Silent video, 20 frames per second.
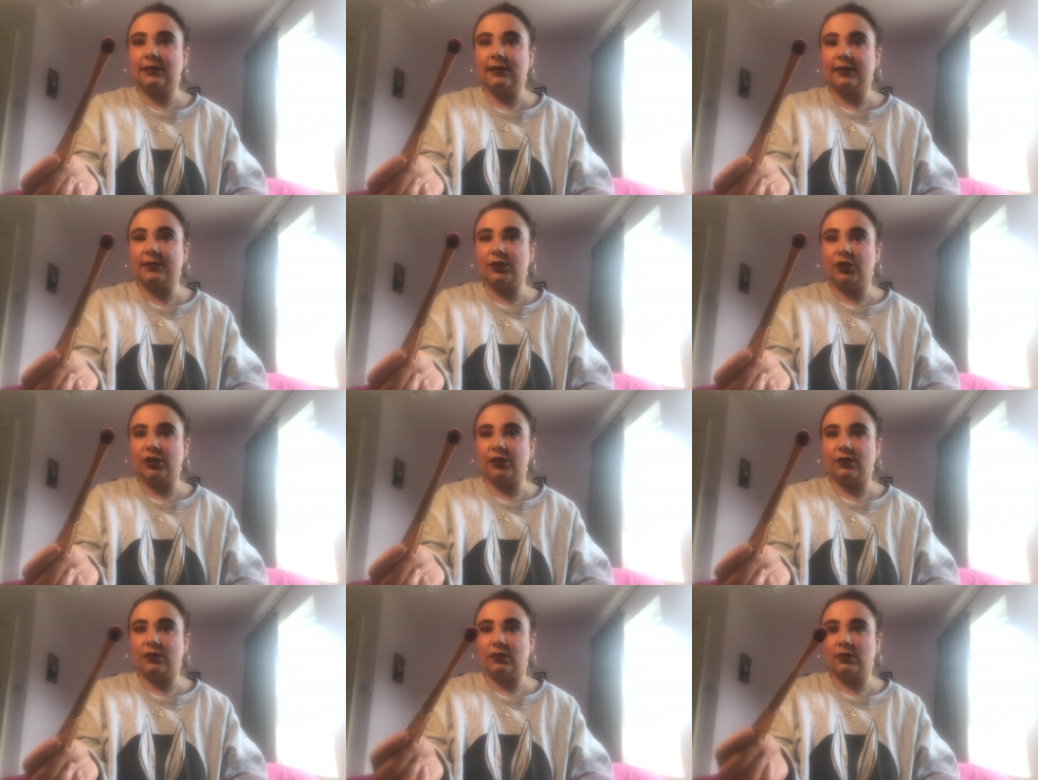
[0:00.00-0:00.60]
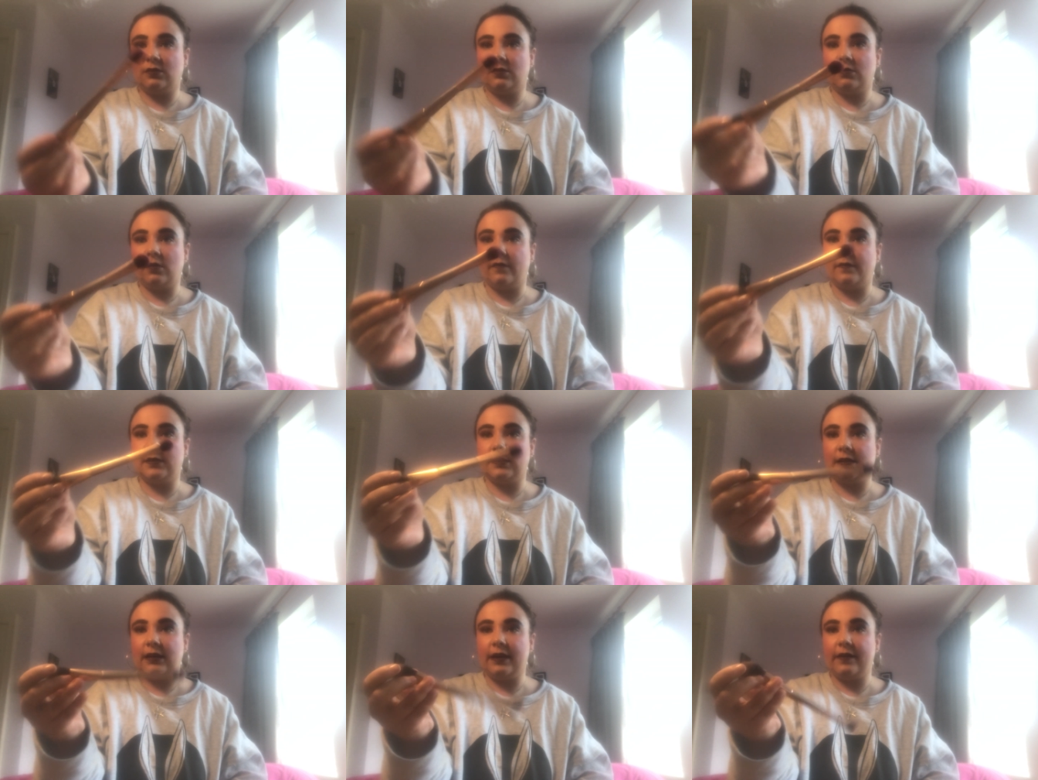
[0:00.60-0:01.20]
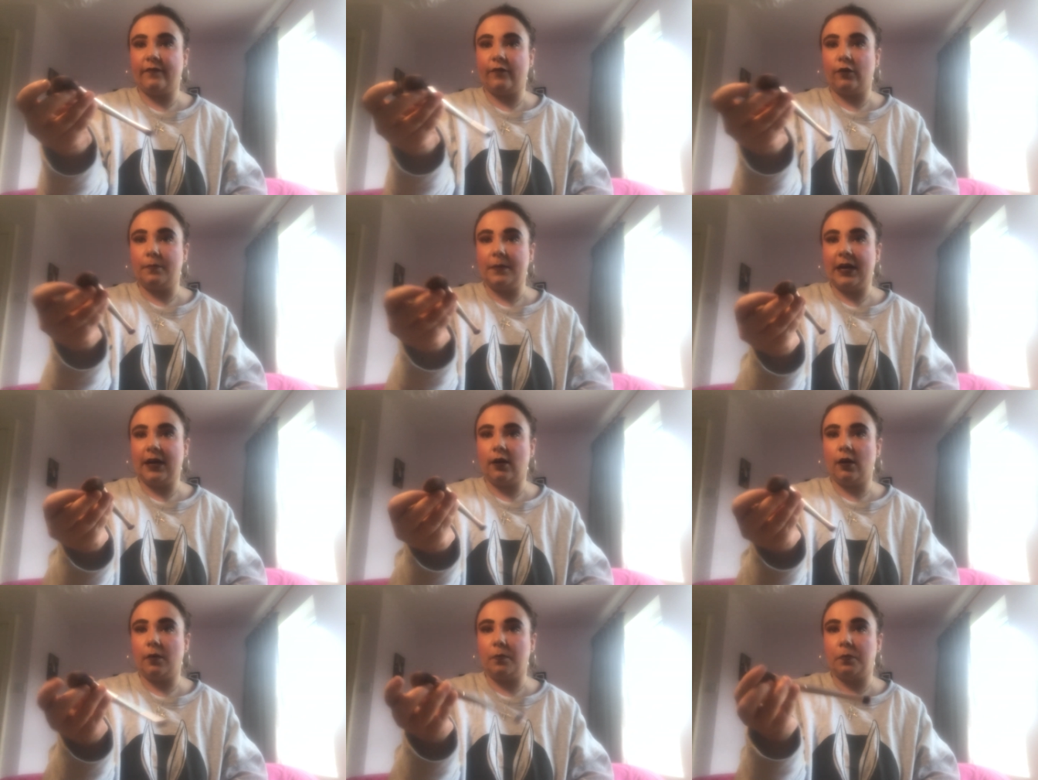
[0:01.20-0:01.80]
is just obviously for
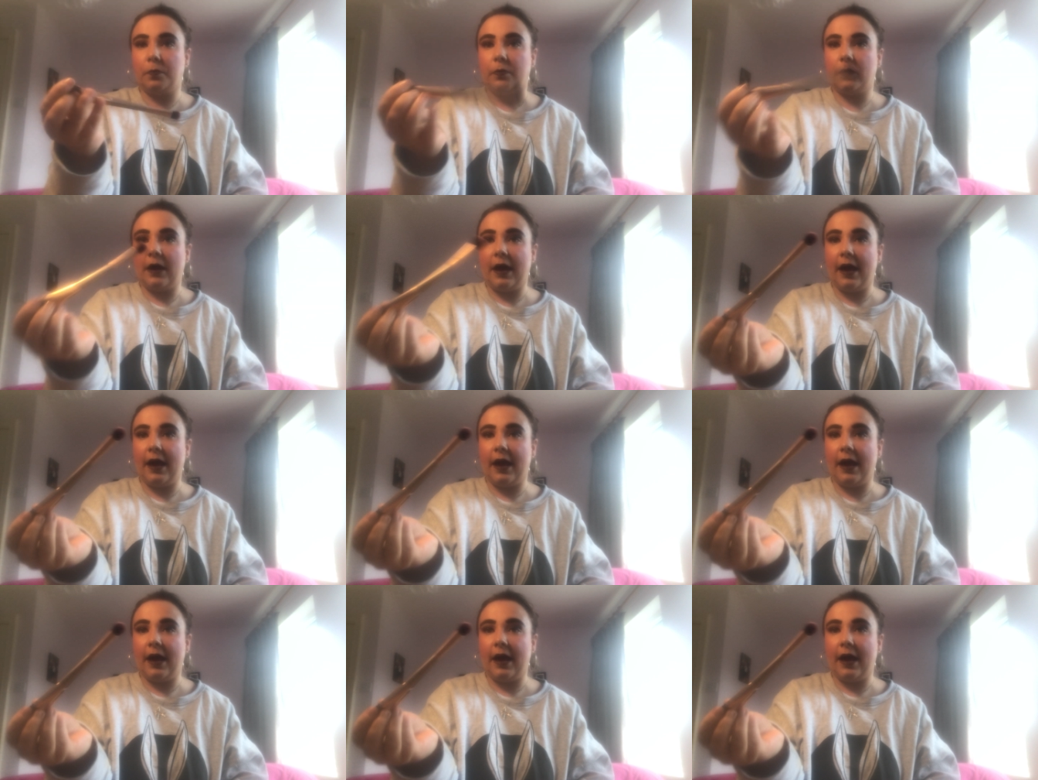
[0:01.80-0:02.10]
makeup